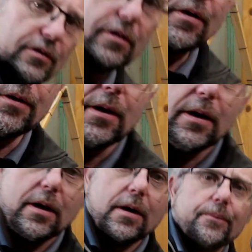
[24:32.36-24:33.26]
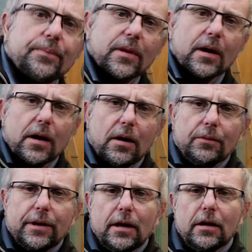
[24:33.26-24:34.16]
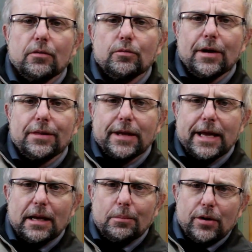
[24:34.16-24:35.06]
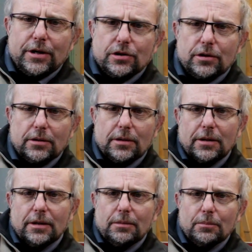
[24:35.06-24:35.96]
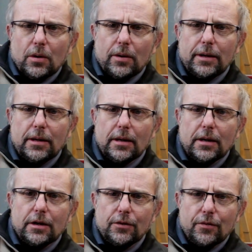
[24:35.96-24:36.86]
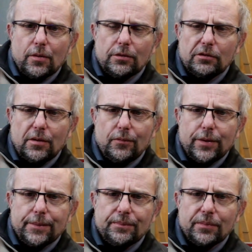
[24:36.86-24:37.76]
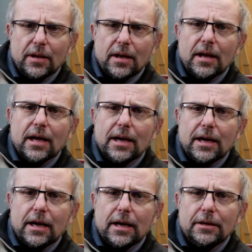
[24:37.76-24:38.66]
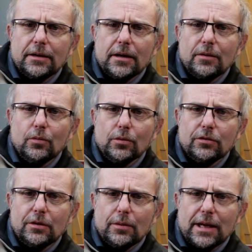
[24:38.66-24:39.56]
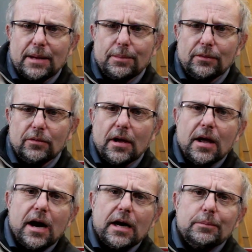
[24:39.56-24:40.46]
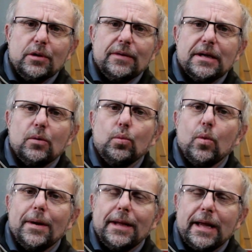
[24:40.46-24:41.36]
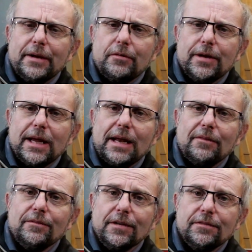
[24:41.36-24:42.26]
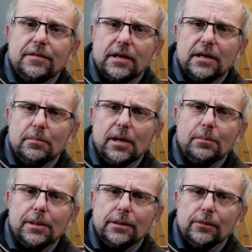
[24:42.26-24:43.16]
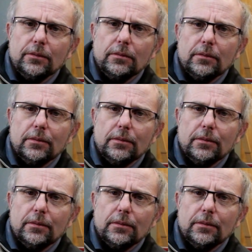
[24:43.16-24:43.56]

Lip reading: zeroed. I'll now run the calibration in my controller software, and we'll see what happens. I'm going to move it down 115mm.